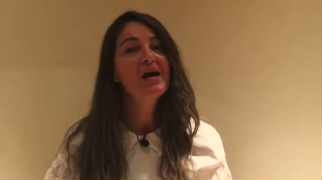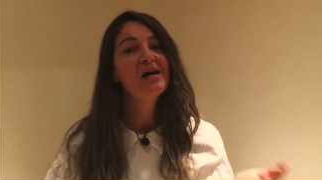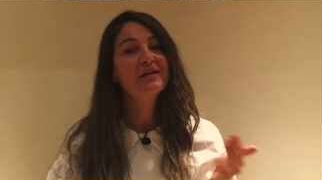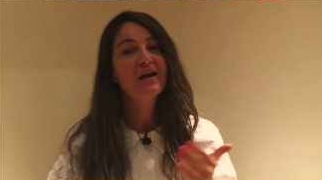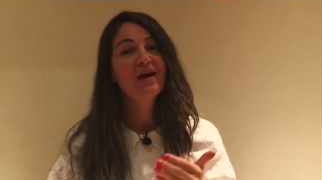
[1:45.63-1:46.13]

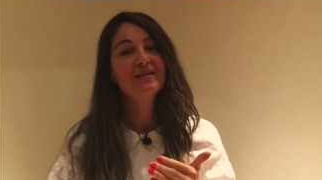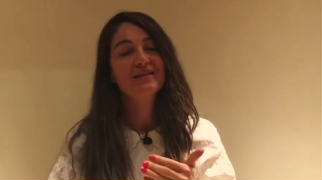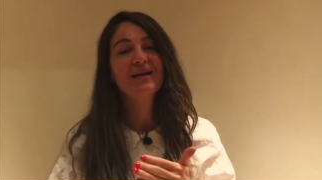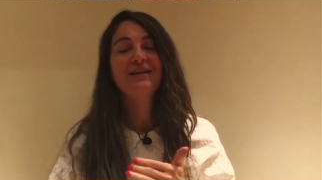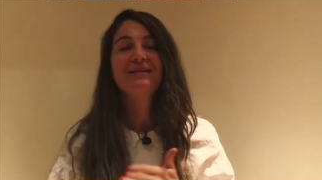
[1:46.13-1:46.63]

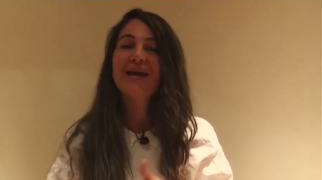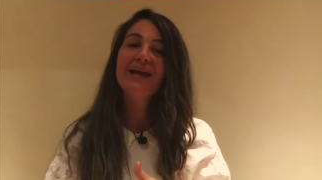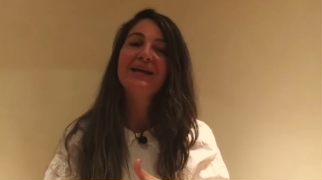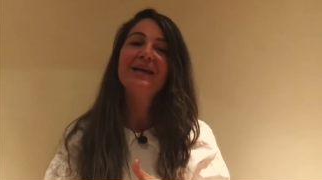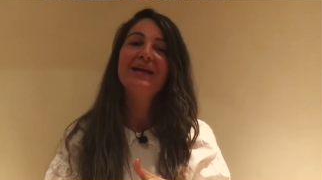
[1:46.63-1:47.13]
rasa
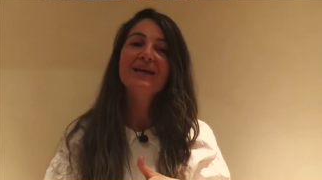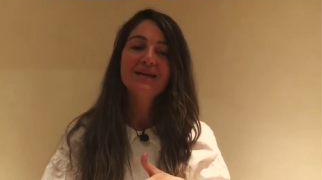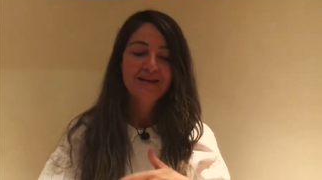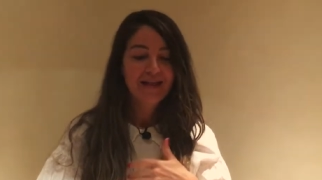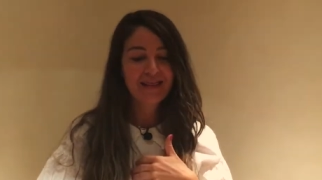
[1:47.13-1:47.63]
tanke
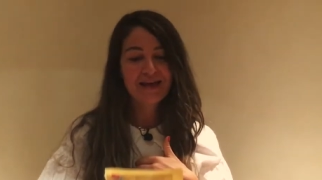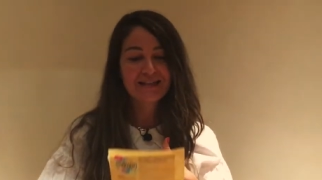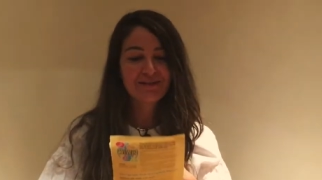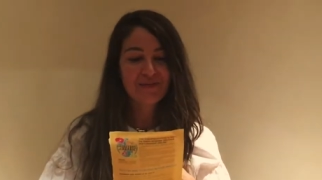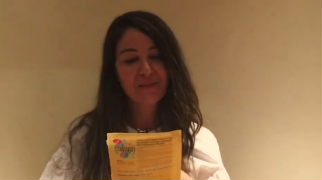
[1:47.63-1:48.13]

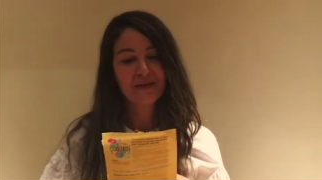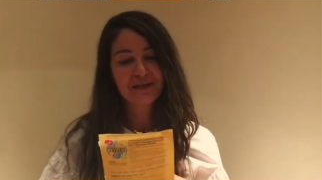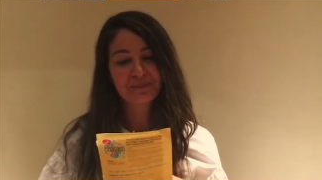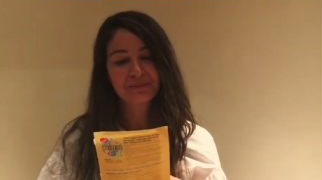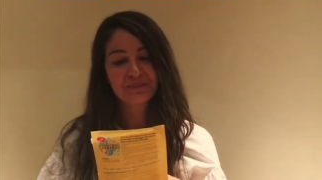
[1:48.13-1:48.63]
that's
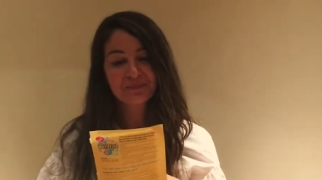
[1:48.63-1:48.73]
feminine.